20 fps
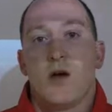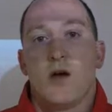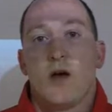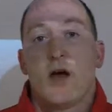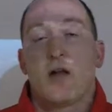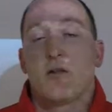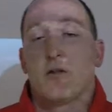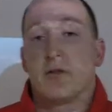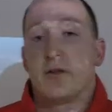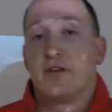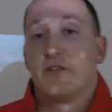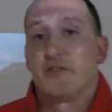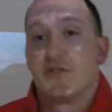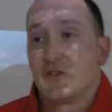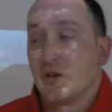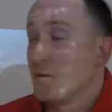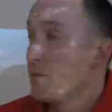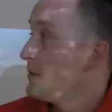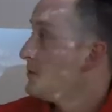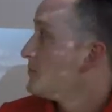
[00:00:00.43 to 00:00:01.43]
Hello, ladies and
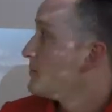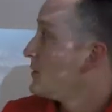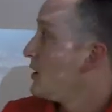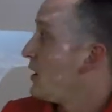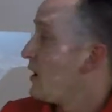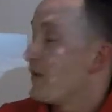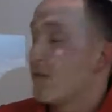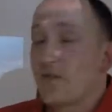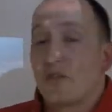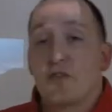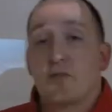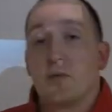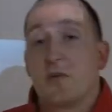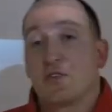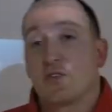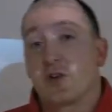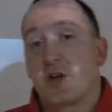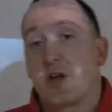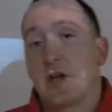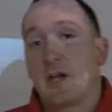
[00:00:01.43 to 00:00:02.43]
gentlemen. This is
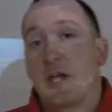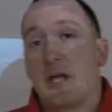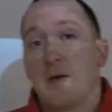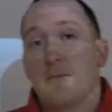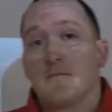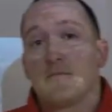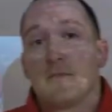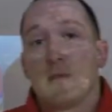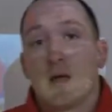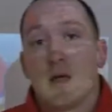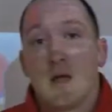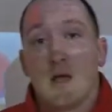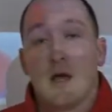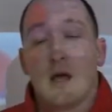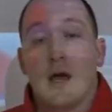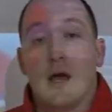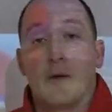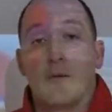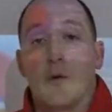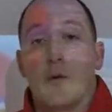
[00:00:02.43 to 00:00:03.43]
Mr. Cunningham,
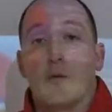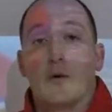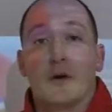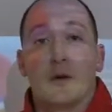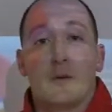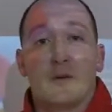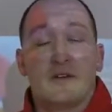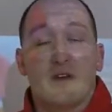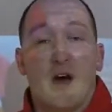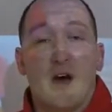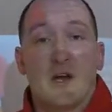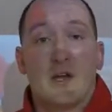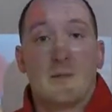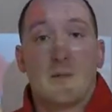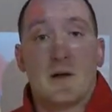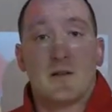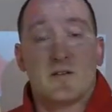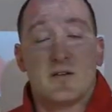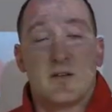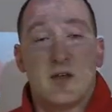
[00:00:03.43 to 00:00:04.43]
and what we're going to be talking
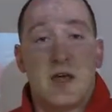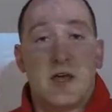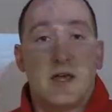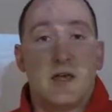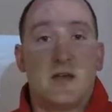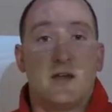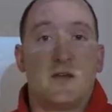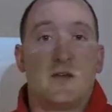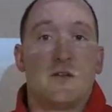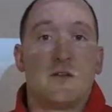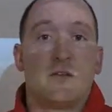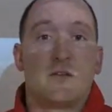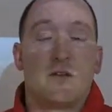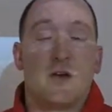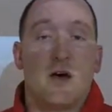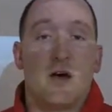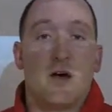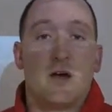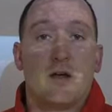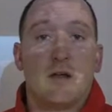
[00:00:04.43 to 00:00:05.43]
about today is
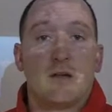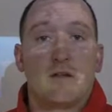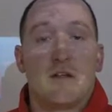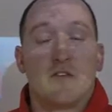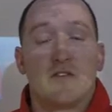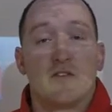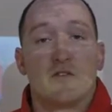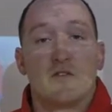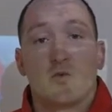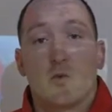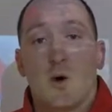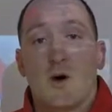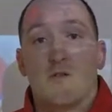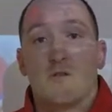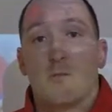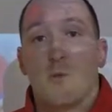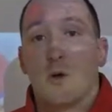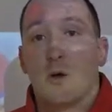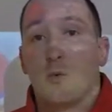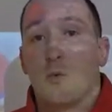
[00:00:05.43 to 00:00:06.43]
in lesson
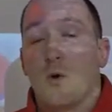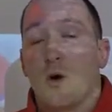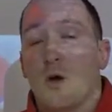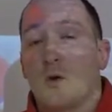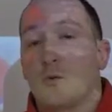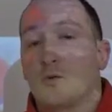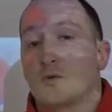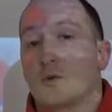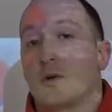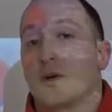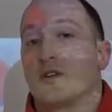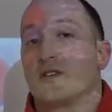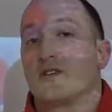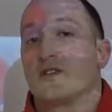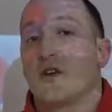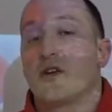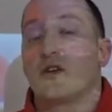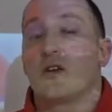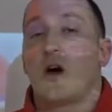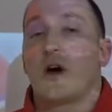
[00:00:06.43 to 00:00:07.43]
12.1, which we're going to
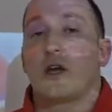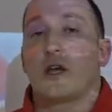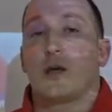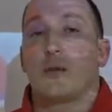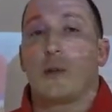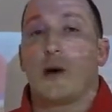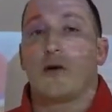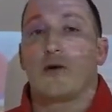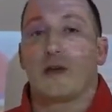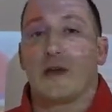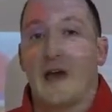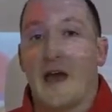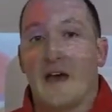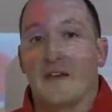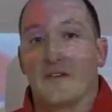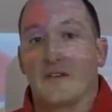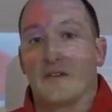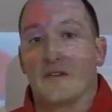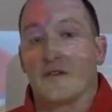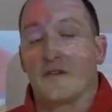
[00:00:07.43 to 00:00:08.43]
start talking about
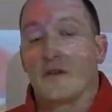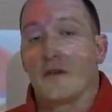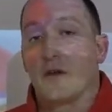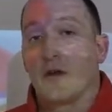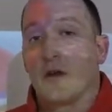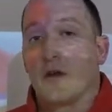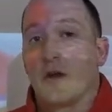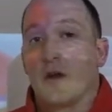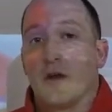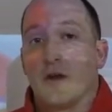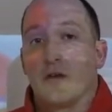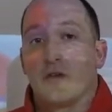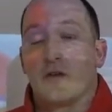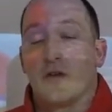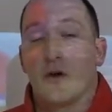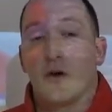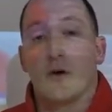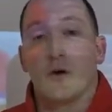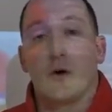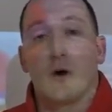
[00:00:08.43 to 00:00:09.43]
gases.
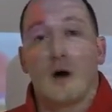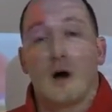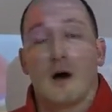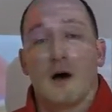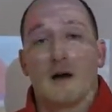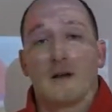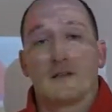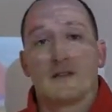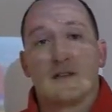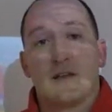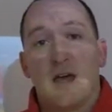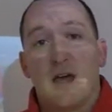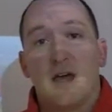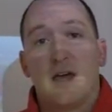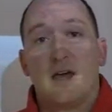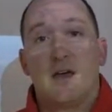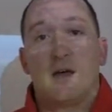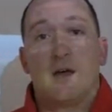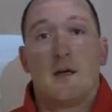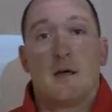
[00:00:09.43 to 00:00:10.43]
So
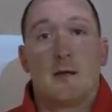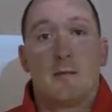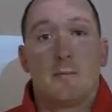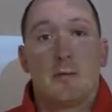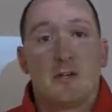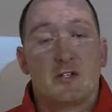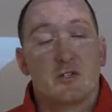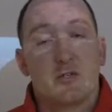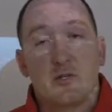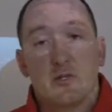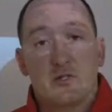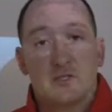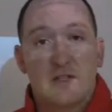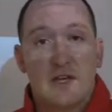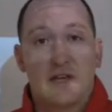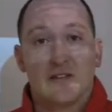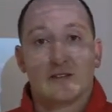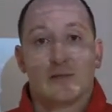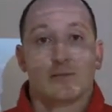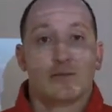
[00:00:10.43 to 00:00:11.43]
today, make sure you
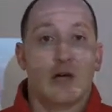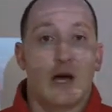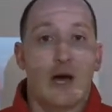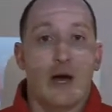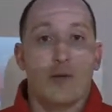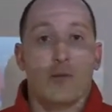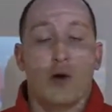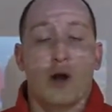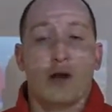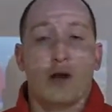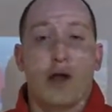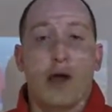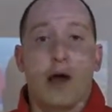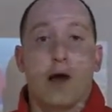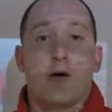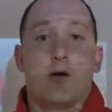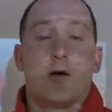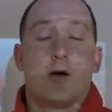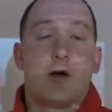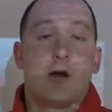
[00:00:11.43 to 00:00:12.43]
take some time right
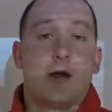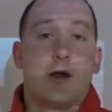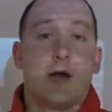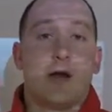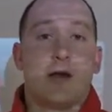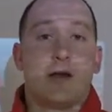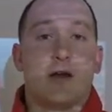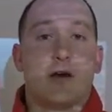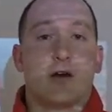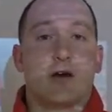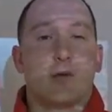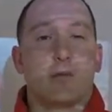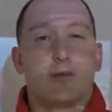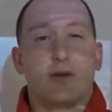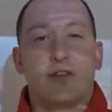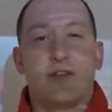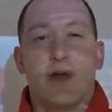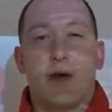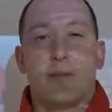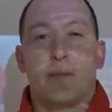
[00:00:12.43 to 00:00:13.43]
now and
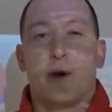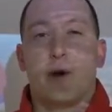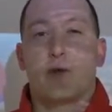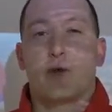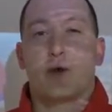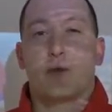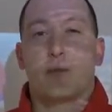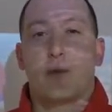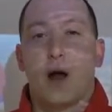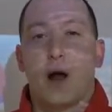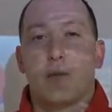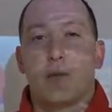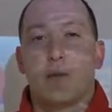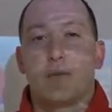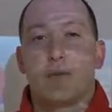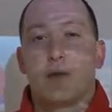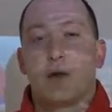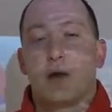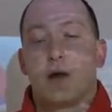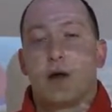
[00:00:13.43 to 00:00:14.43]
complete that bell work
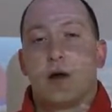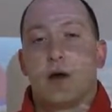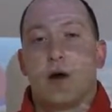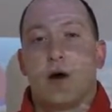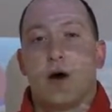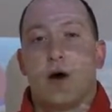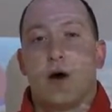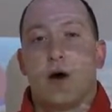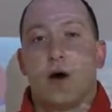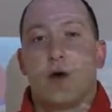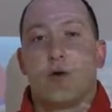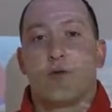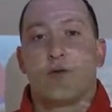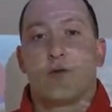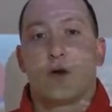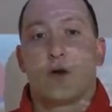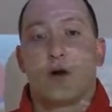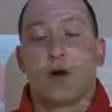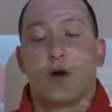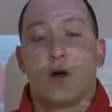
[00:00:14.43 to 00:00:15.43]
problem
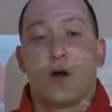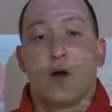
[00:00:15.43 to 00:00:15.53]
over